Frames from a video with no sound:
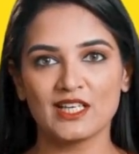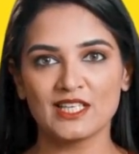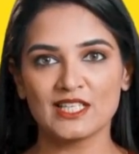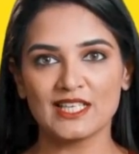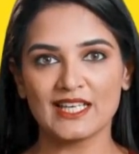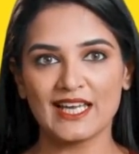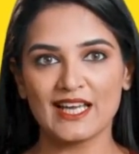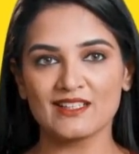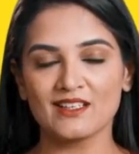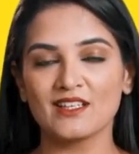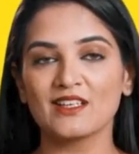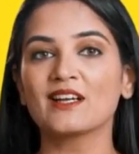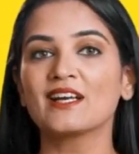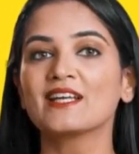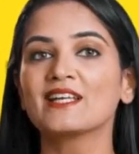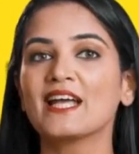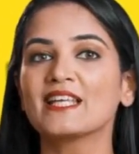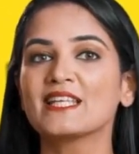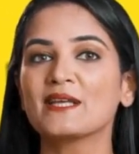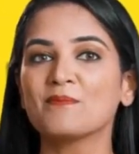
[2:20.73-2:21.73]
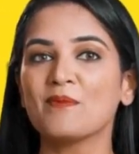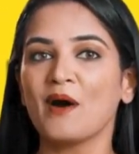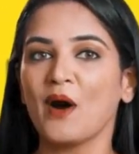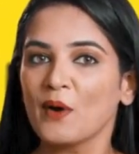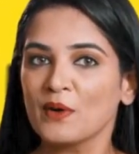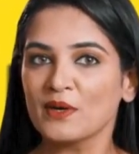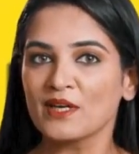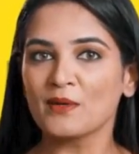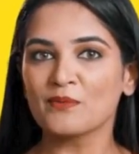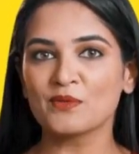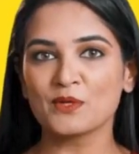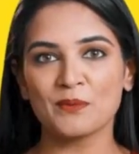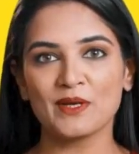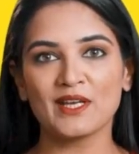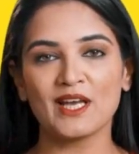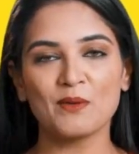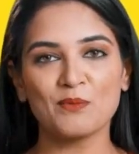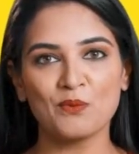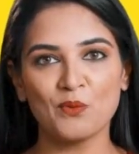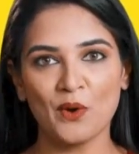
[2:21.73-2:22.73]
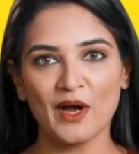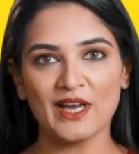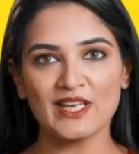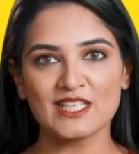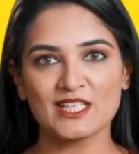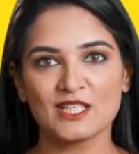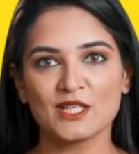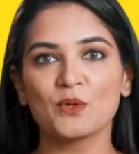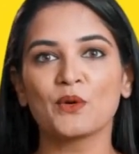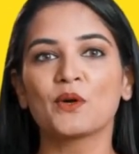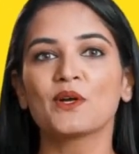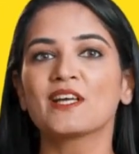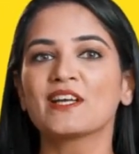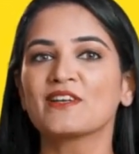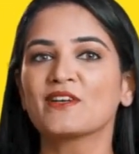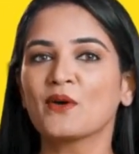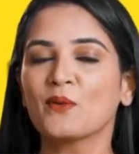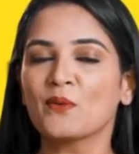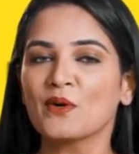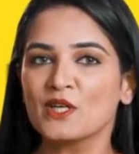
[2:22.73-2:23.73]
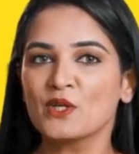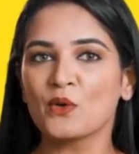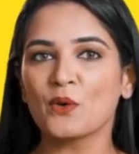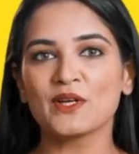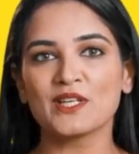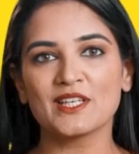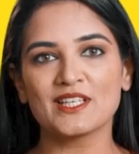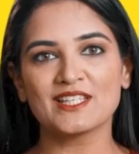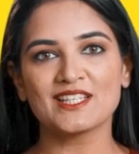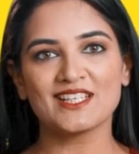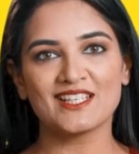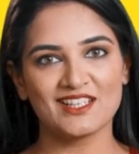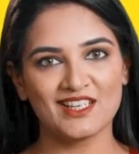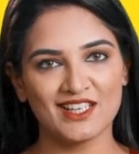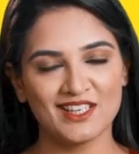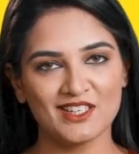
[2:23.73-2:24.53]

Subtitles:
Together, let's empower them to become wise stewards of their resources.